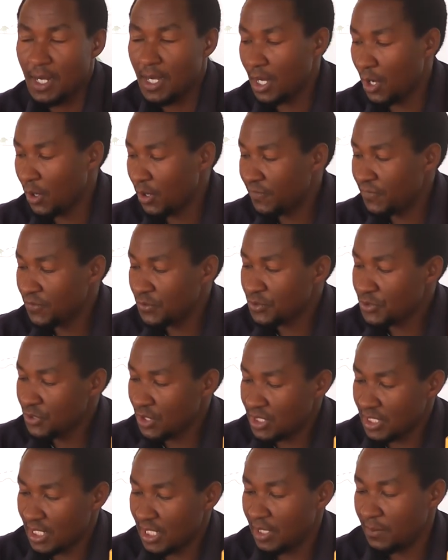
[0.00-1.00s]
Now if you do
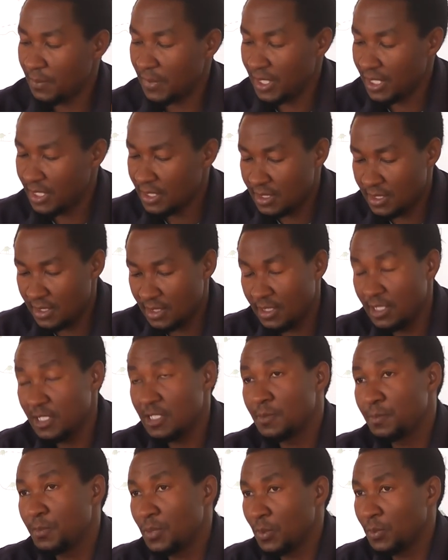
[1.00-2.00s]
not eliminate
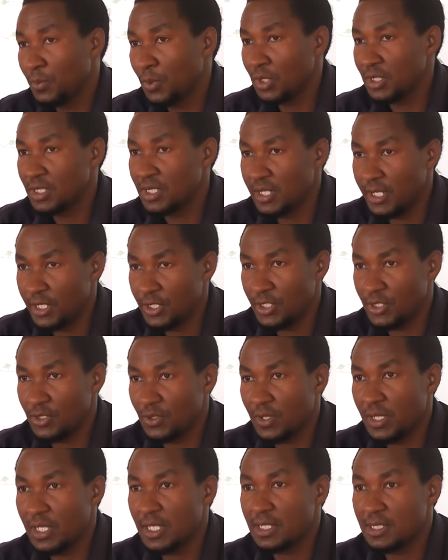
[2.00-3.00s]
these pupal stages or
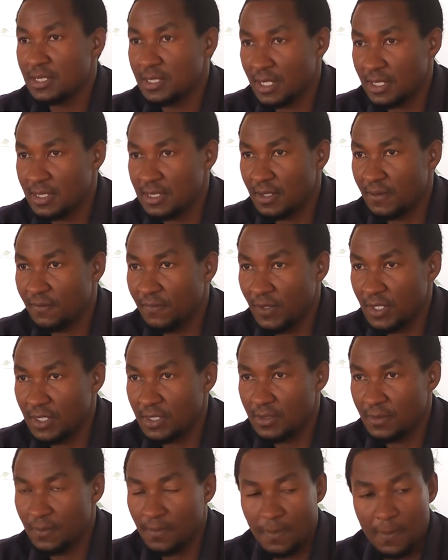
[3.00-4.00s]
this resting
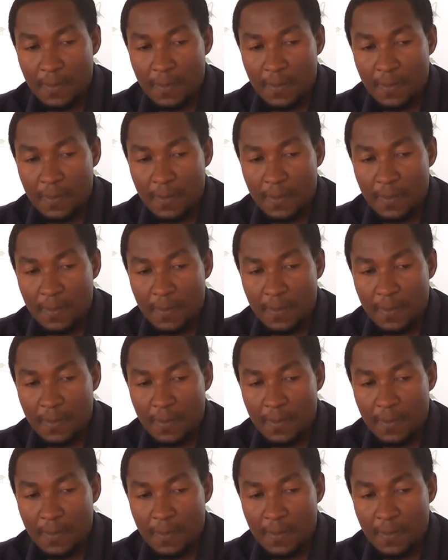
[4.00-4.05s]
phase,